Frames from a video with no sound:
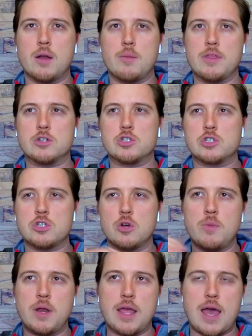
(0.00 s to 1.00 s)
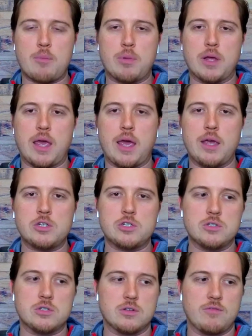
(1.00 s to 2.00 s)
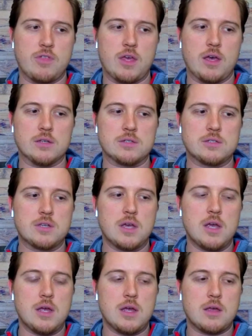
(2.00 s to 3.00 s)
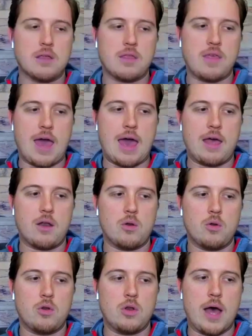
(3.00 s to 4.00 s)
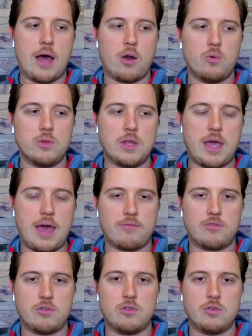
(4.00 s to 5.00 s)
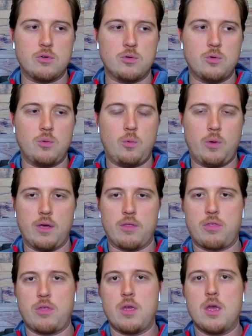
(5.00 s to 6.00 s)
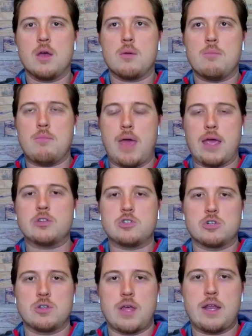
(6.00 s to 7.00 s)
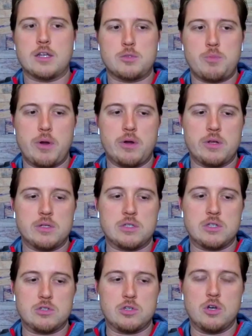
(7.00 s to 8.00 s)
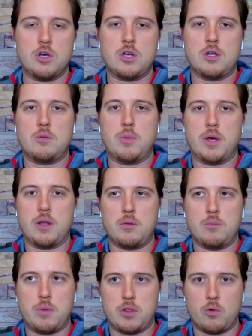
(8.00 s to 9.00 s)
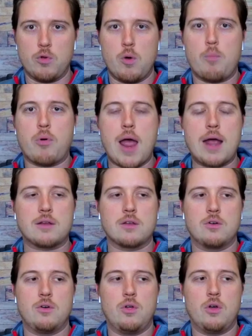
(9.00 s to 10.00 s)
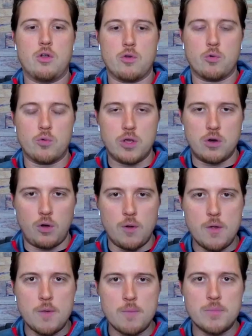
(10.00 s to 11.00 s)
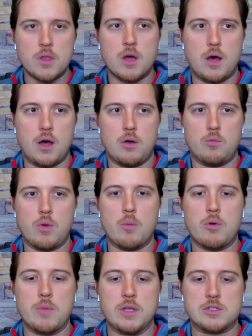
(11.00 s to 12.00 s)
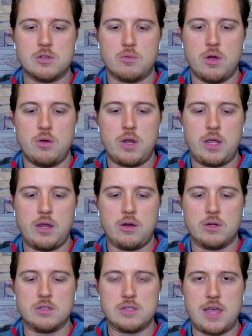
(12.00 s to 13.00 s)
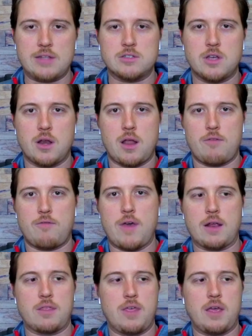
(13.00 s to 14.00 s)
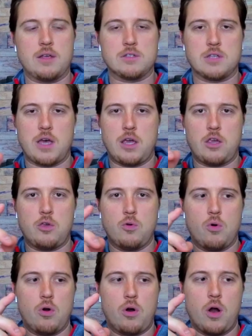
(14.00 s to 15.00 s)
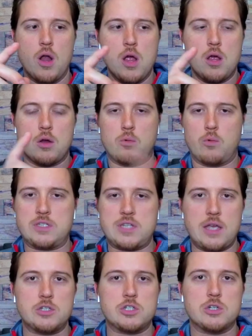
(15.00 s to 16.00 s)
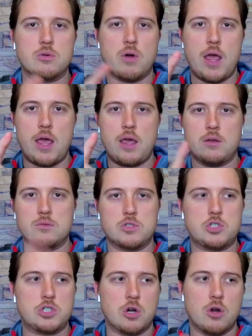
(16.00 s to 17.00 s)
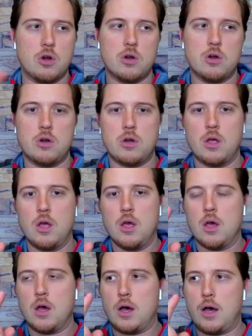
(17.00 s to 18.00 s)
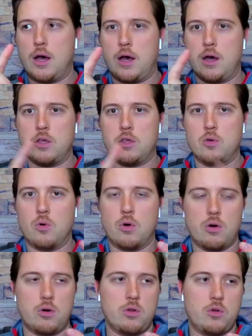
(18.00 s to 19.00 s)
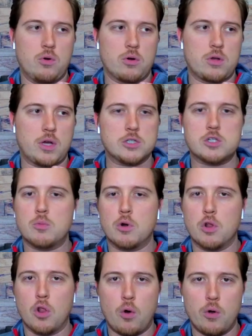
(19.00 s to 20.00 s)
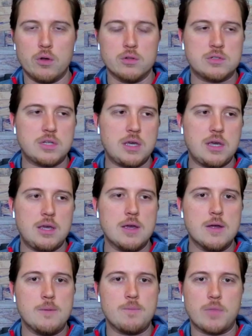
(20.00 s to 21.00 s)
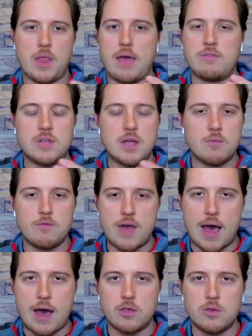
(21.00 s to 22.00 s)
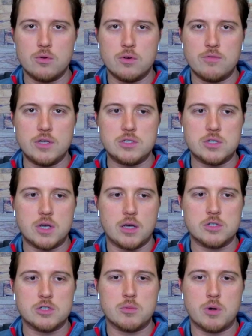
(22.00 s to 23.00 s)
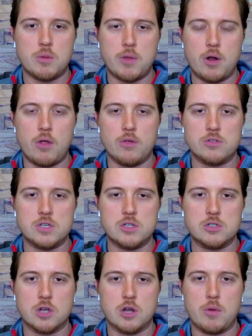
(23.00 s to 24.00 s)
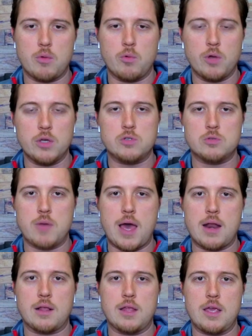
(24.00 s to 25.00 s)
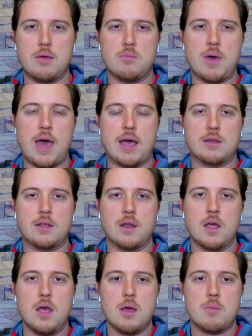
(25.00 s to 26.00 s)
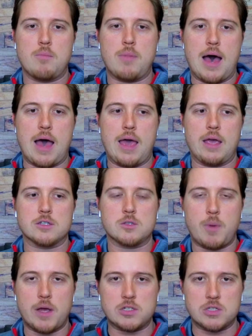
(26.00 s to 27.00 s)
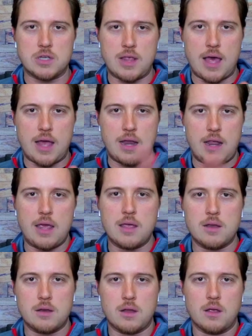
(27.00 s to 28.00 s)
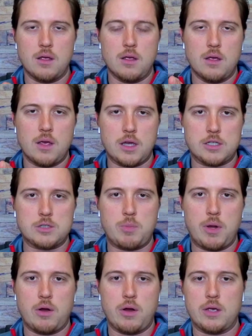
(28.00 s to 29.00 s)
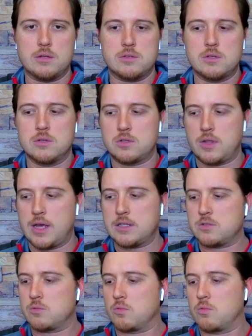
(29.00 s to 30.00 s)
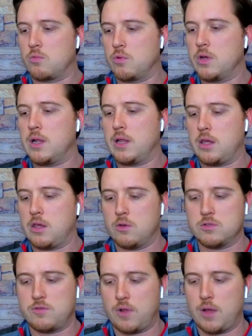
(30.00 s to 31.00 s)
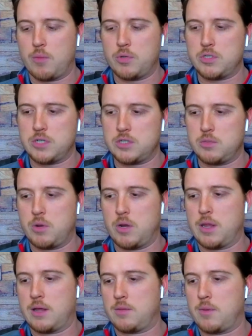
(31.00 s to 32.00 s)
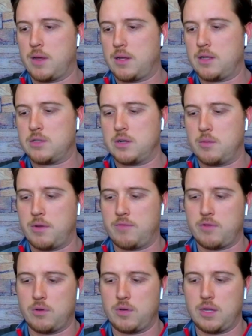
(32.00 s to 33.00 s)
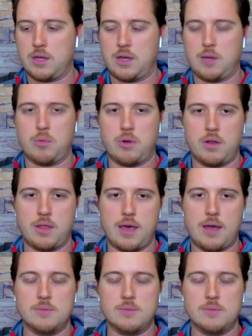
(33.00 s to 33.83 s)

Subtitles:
I mean, there's so many applications of this that not only have to do with making sure that experience is good, but the real practical, or the real rubber meets the road here, is that's going to affect things like your retention rate, churn, your customer loyalty, lifetime value of each customer. I mean, all those things are going to be really dramatically impacted by especially that end experience. So that's really useful. I appreciate you bringing that to my attention. I'm gonna have to go dig deeper into that.